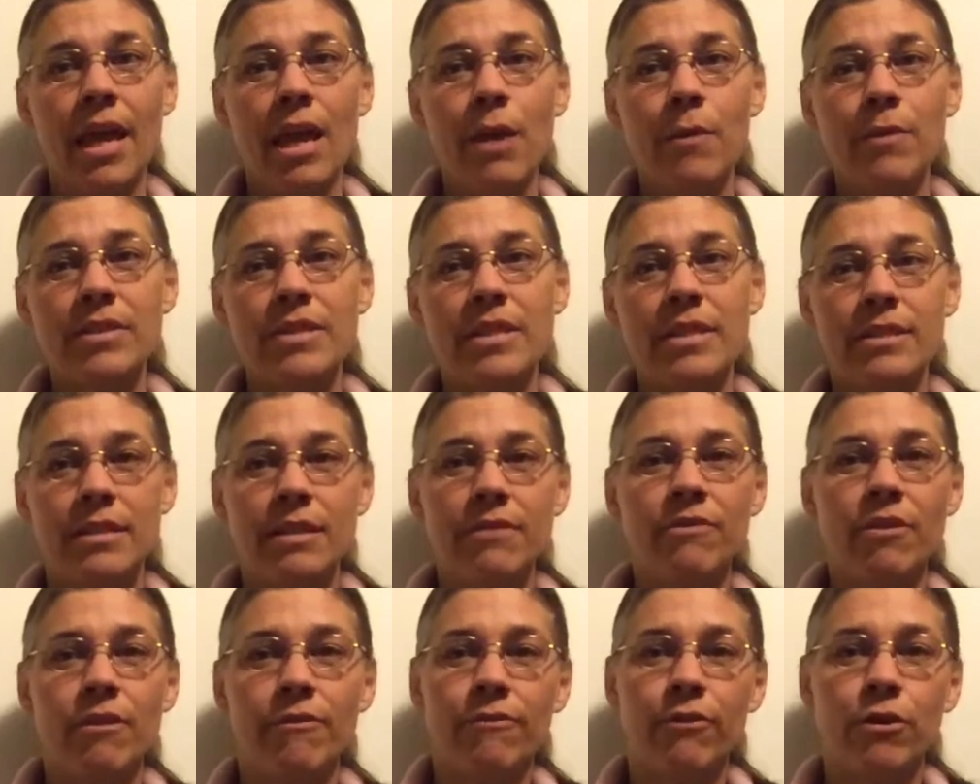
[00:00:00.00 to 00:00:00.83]
It was as
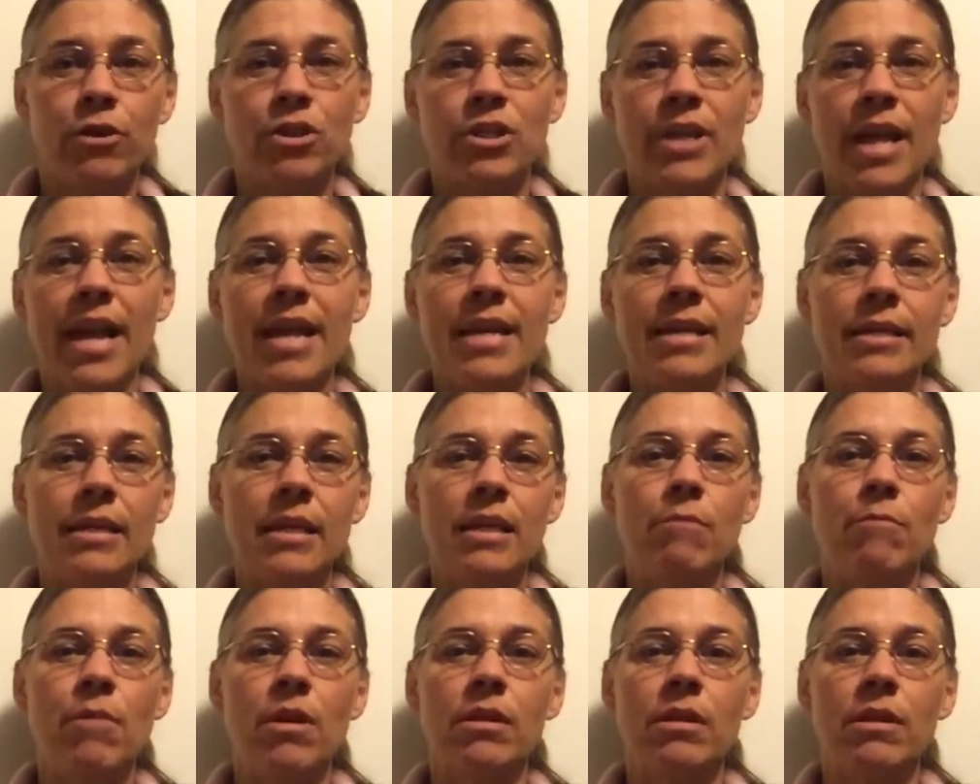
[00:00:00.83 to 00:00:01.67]
if the first
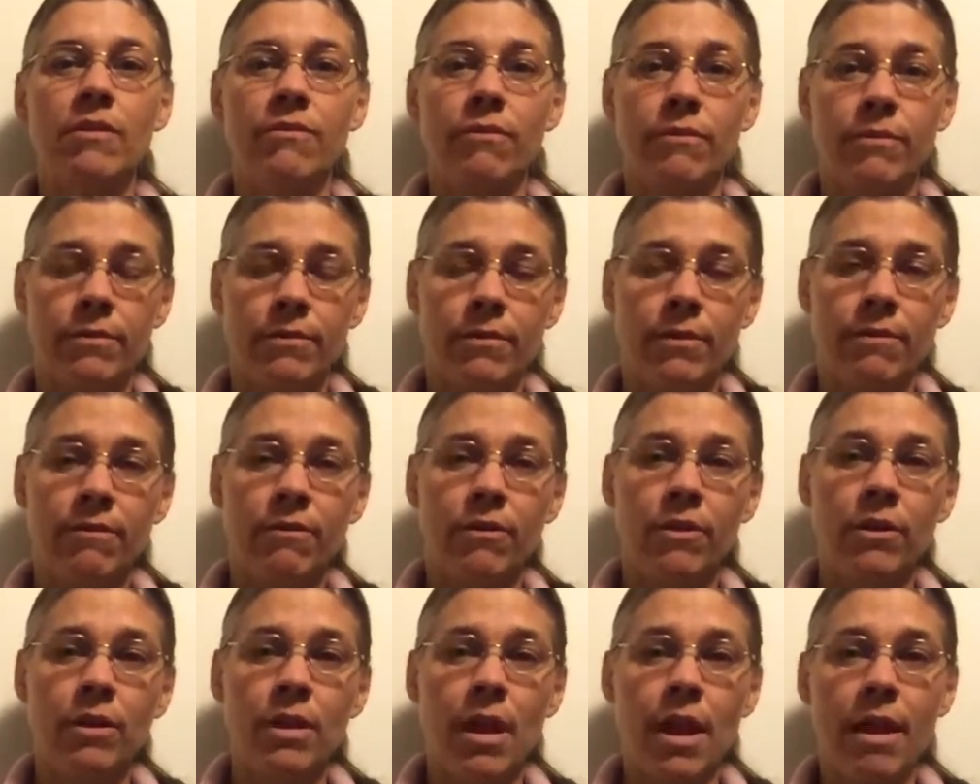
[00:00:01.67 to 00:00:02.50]
18 months of
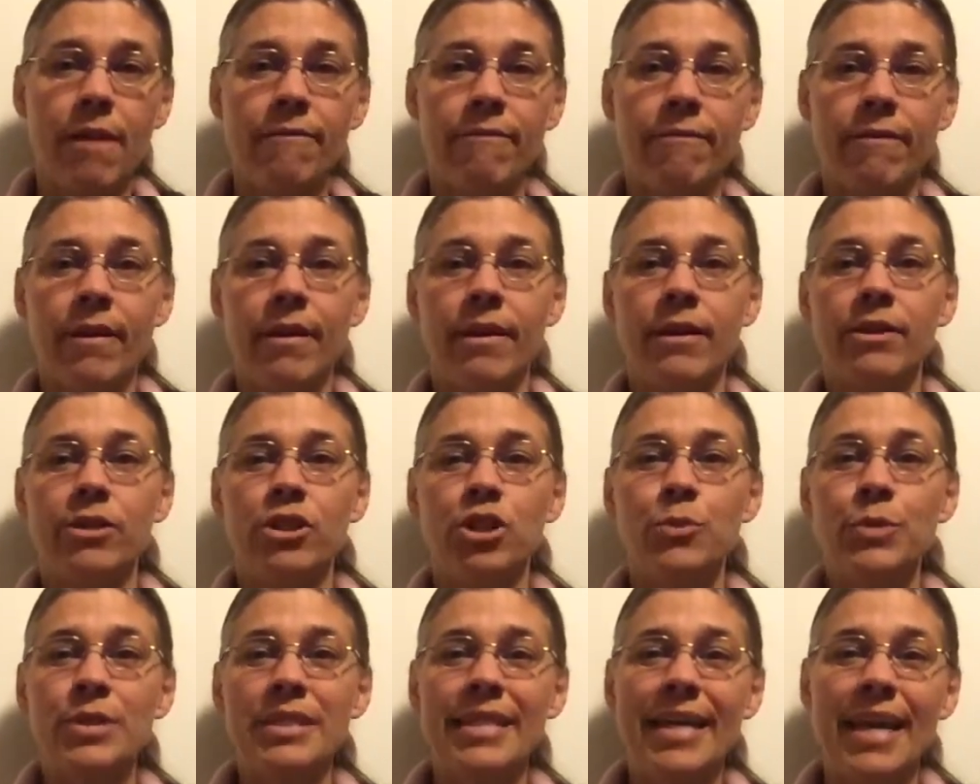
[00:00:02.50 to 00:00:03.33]
her life,
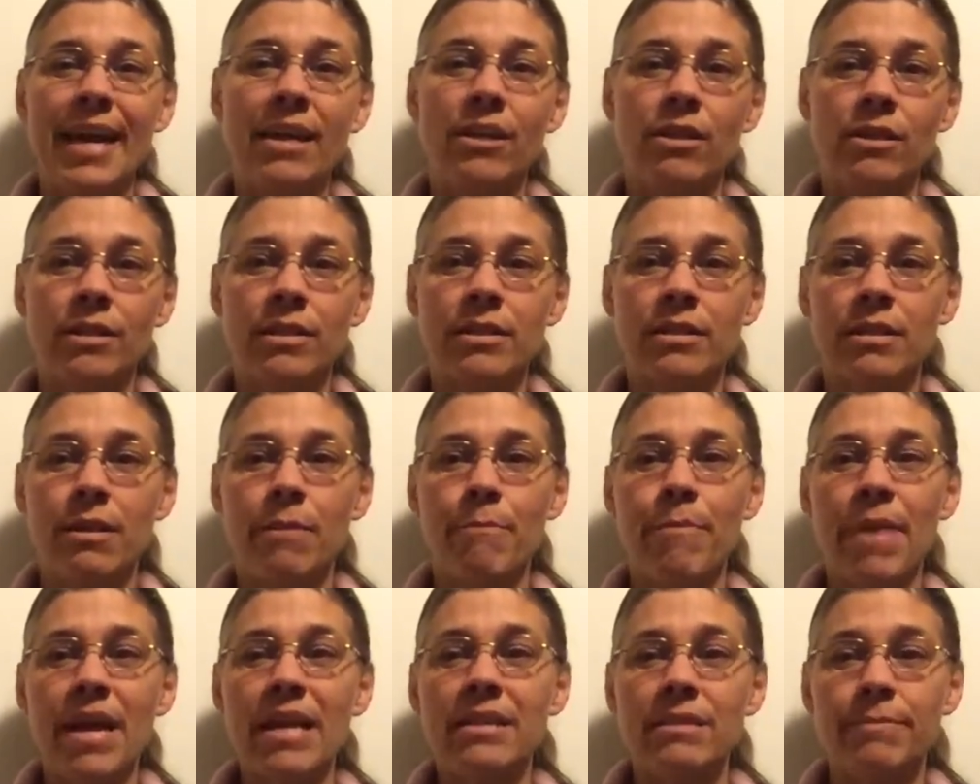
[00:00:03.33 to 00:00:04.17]
she was kenneled in
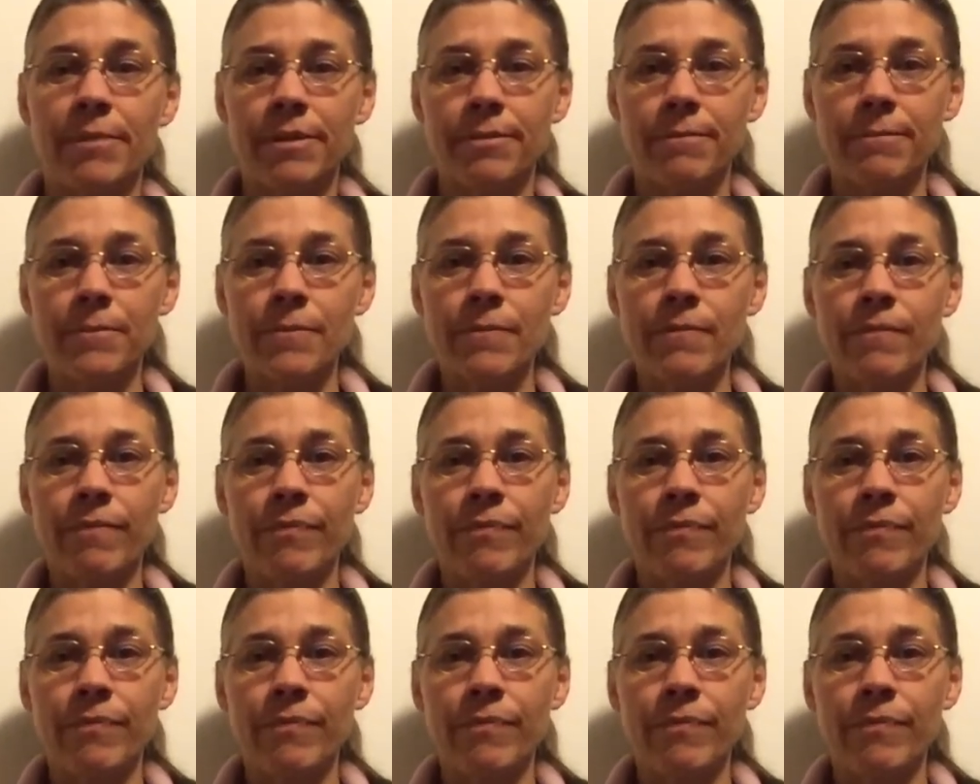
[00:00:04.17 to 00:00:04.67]
some basement.